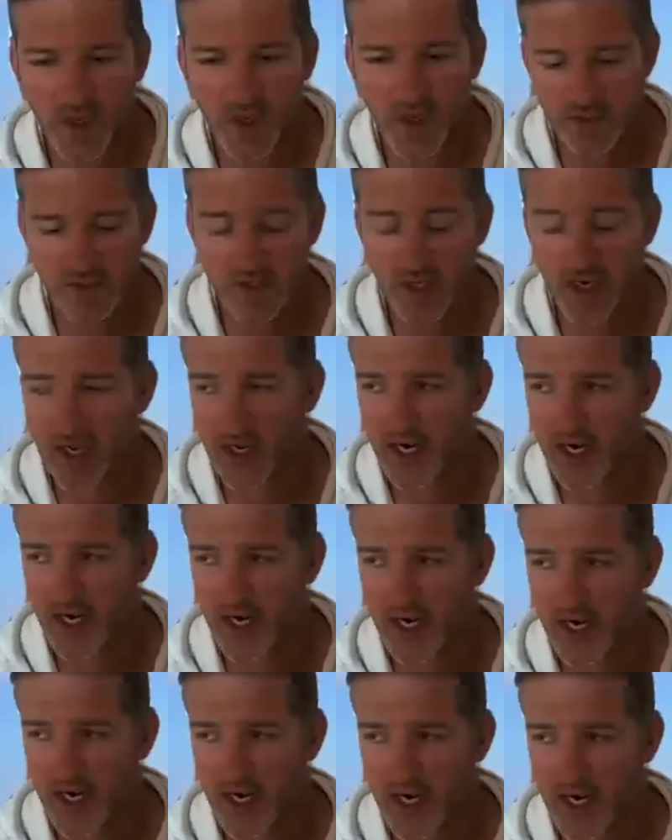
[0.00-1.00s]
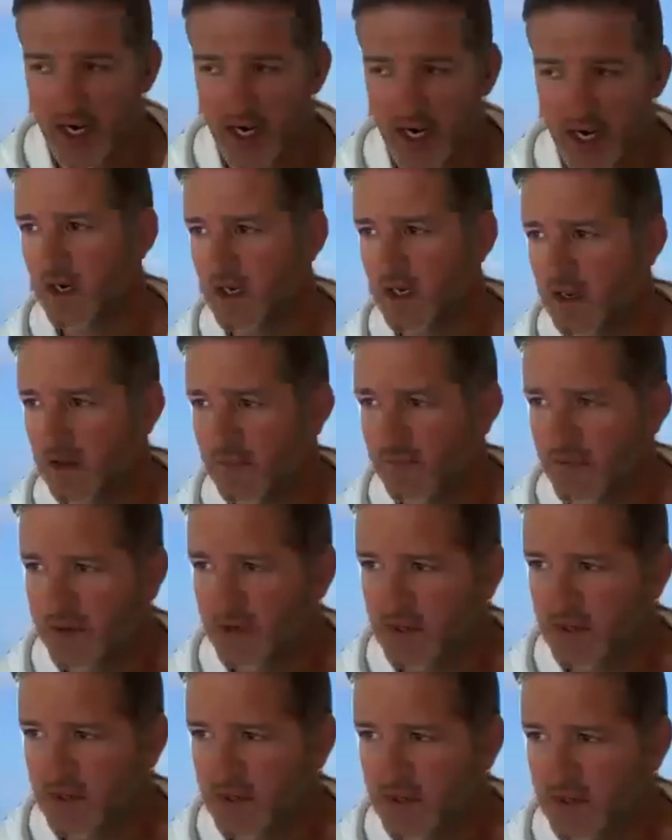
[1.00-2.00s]
just starting out, I don't think
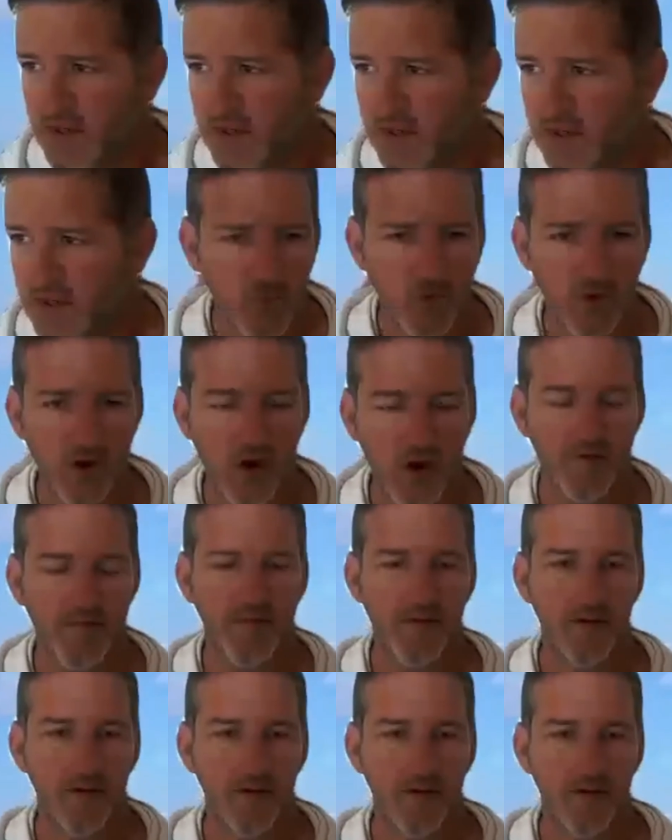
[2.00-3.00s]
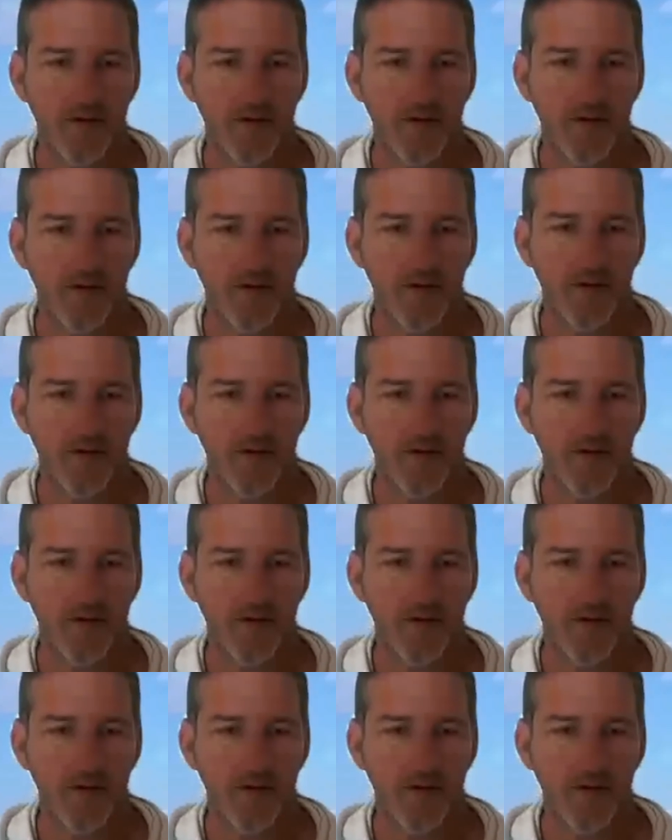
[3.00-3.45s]
there's anything wrong with going for YouTube.